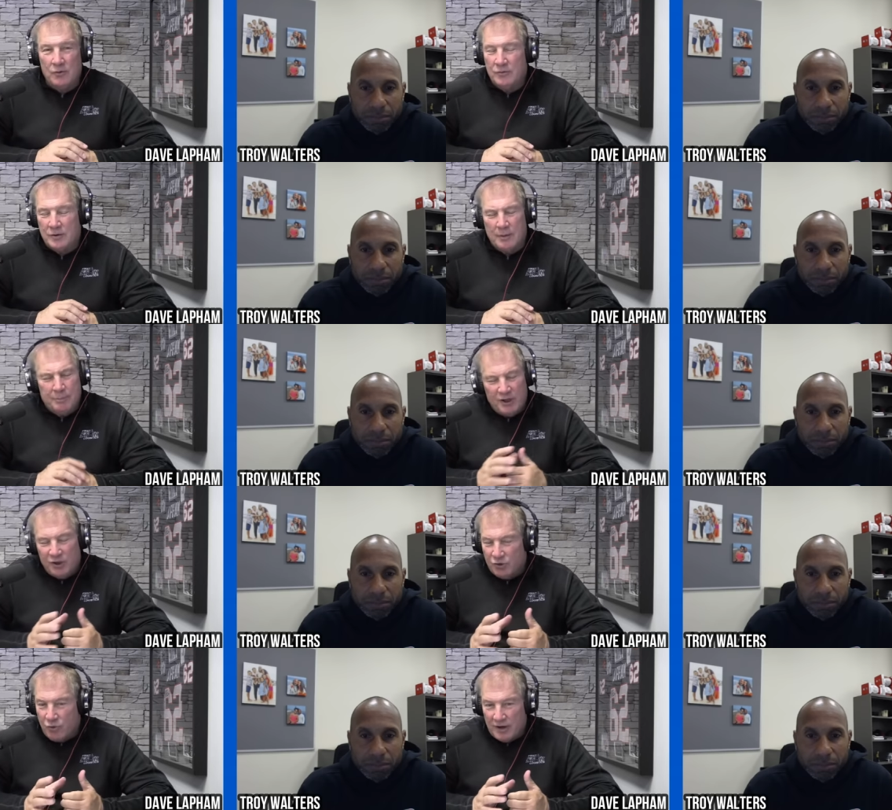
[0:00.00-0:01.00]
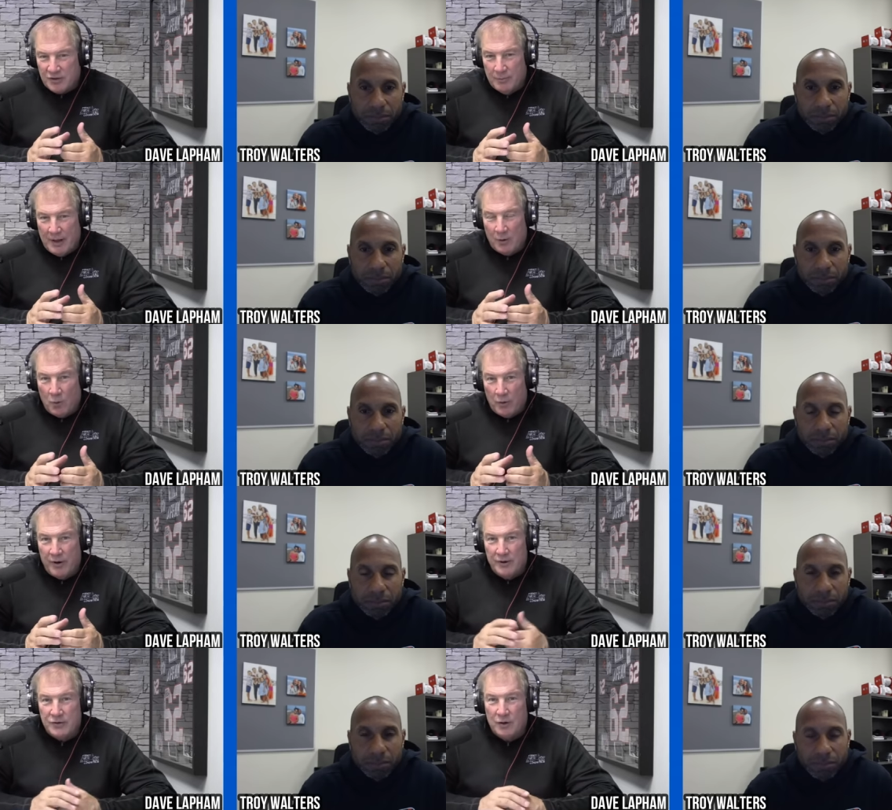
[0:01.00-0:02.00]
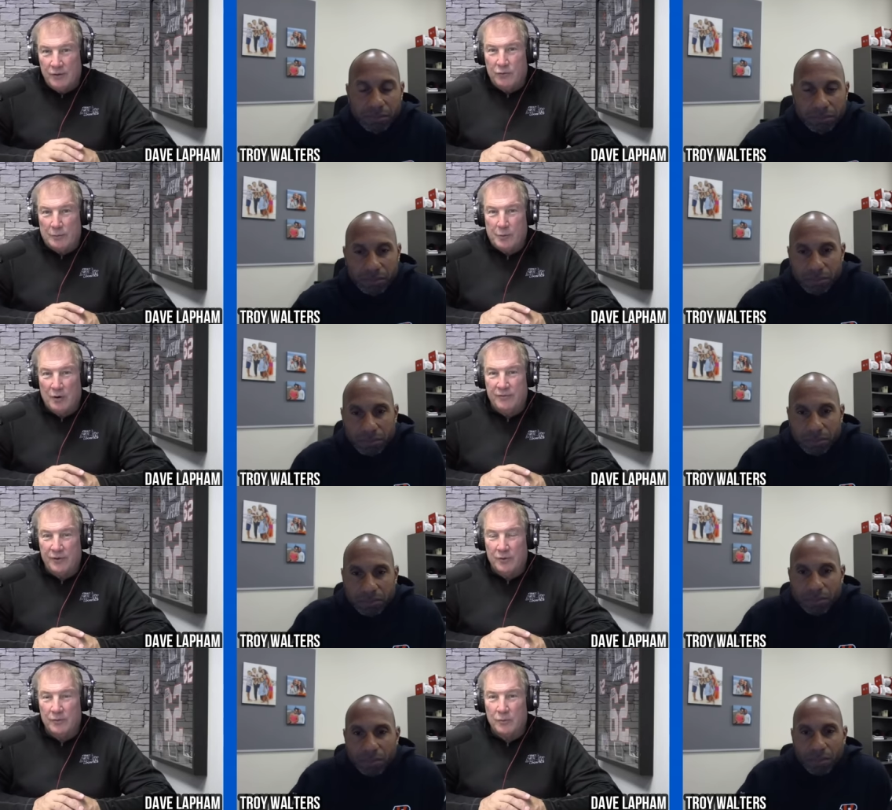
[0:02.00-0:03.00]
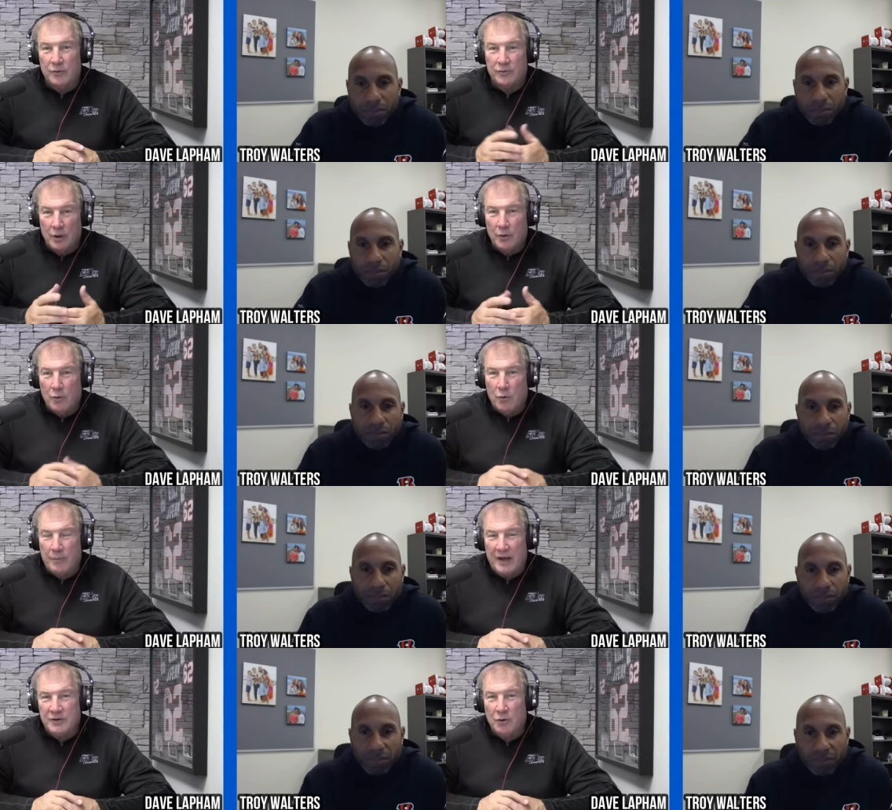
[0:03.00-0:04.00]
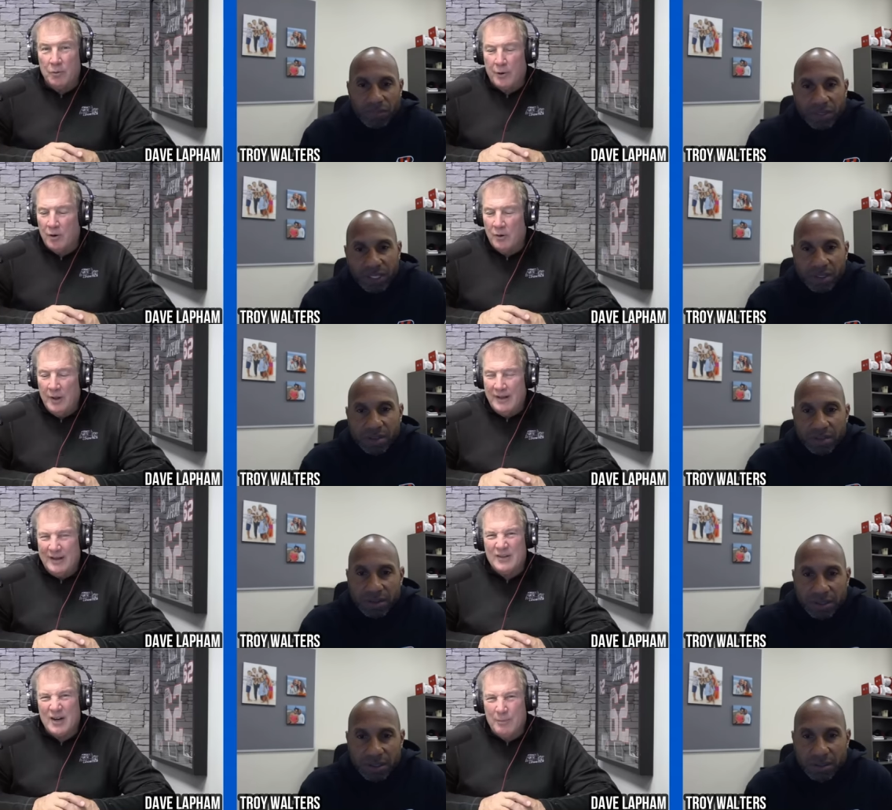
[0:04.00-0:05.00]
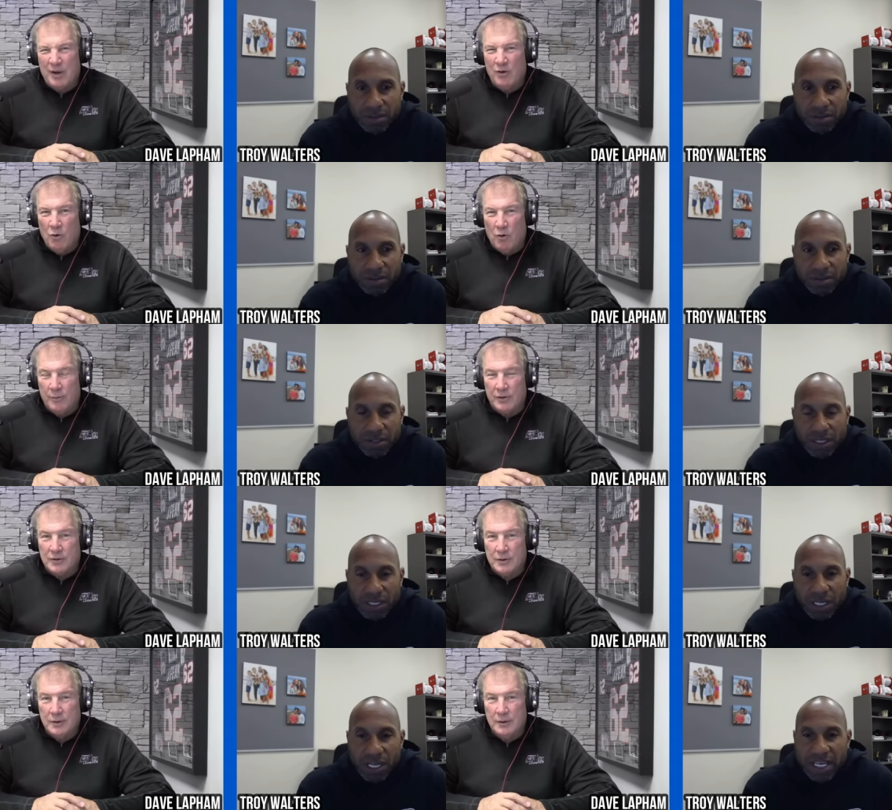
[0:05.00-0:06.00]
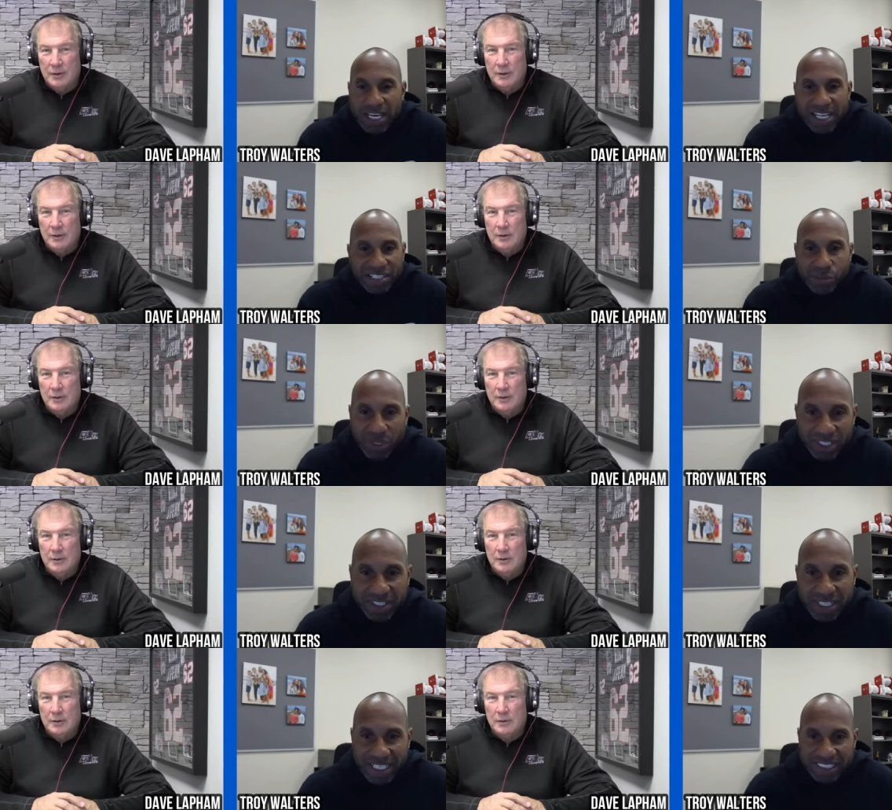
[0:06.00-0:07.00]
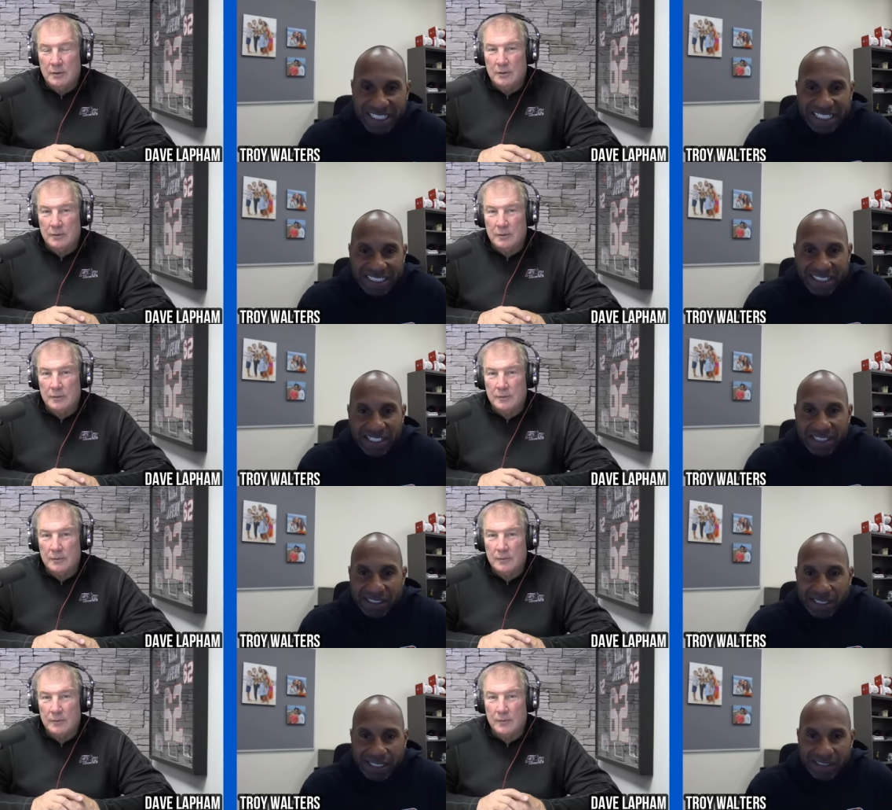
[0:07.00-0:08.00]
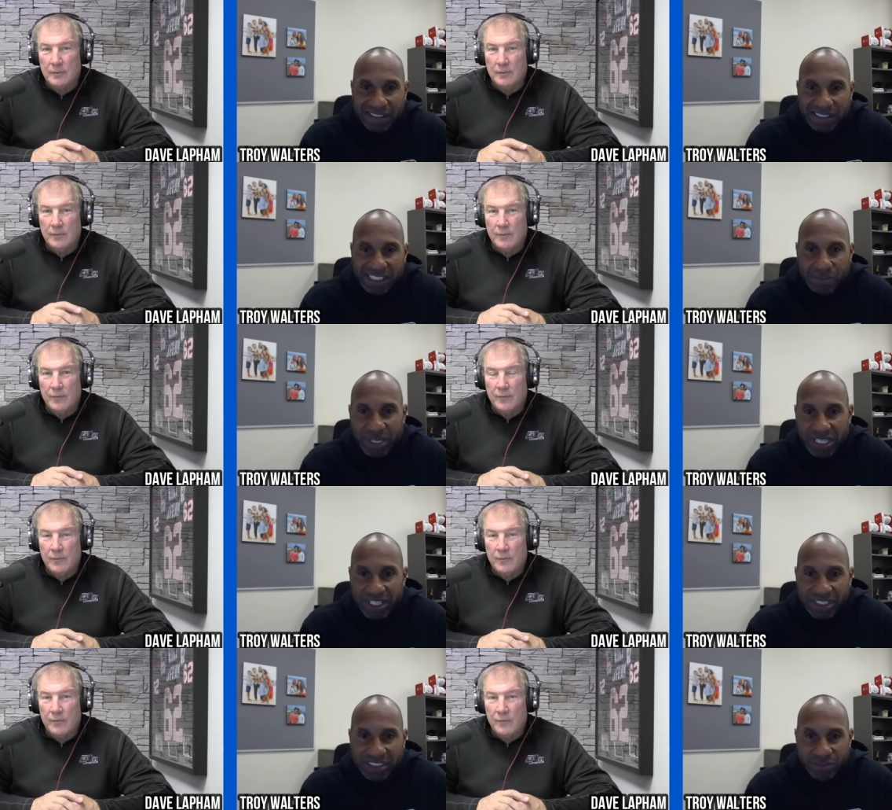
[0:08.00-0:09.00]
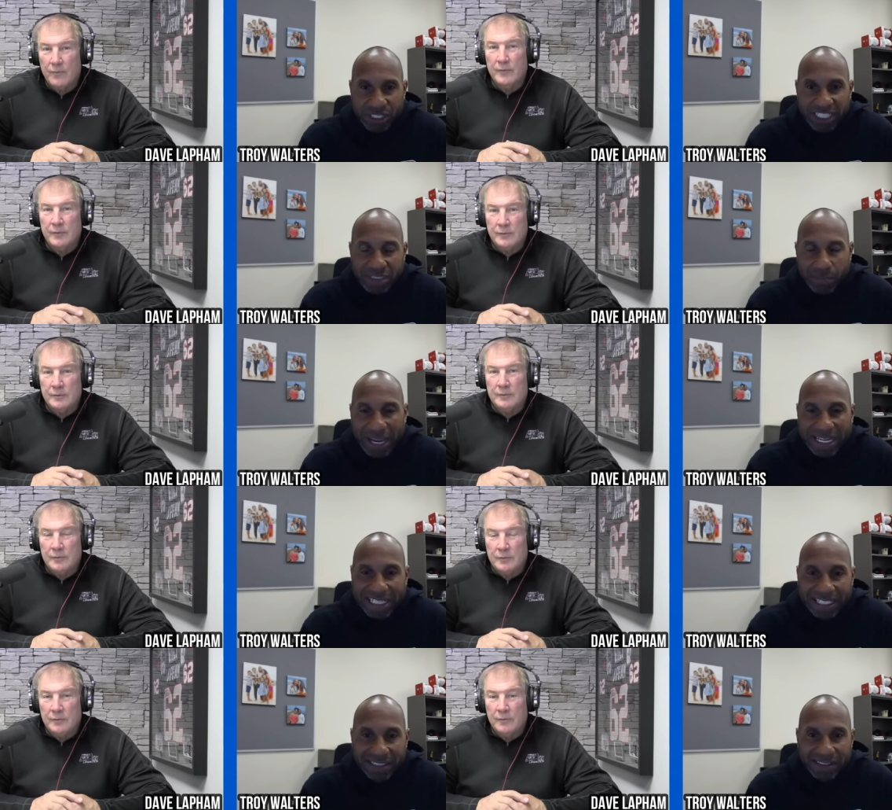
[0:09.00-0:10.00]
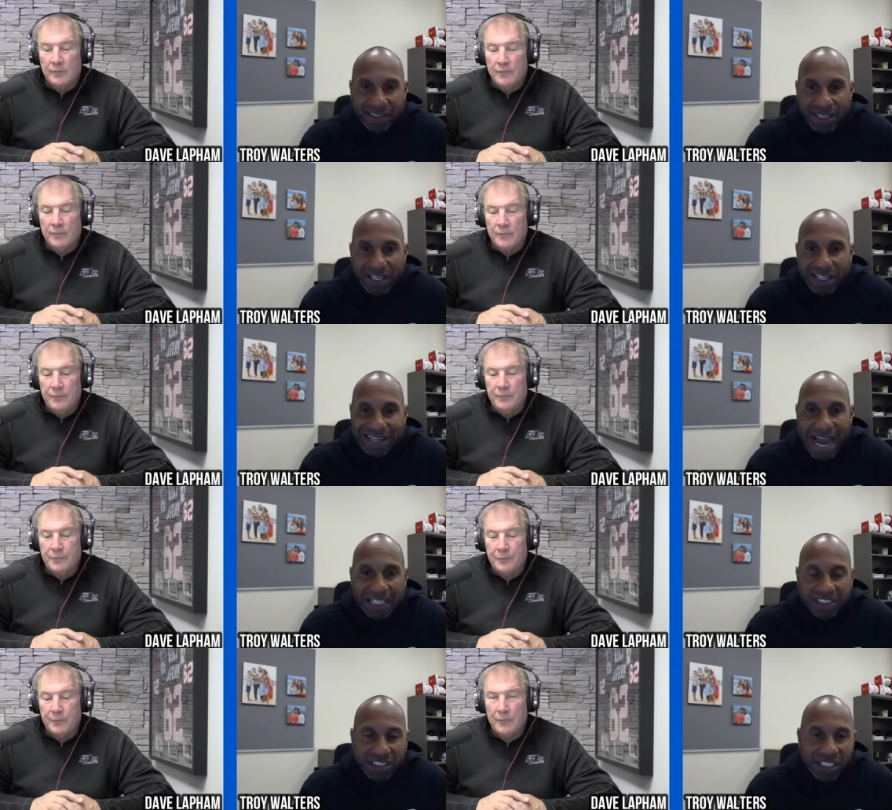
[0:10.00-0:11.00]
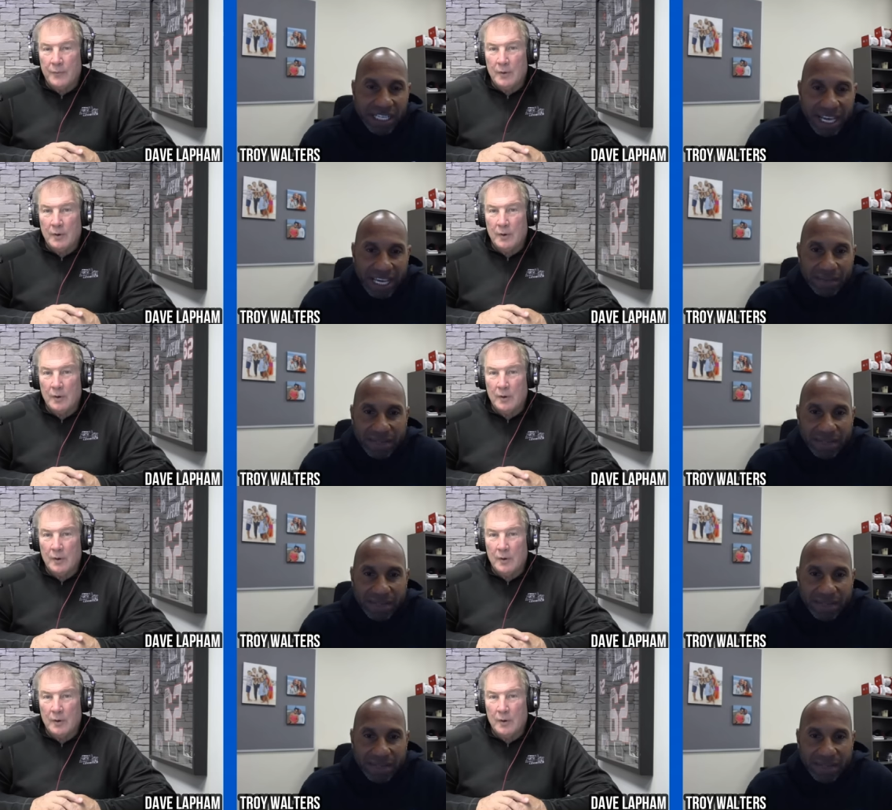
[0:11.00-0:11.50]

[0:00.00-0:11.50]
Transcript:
Speaker 1: complete trust no matter where he is on the football field with quarterback Joe Burrow. That's got to be enormous.
Speaker 2: Yeah, that's one of the things that he's done uh, since he's been here. He's really expanded his knowledge of the game,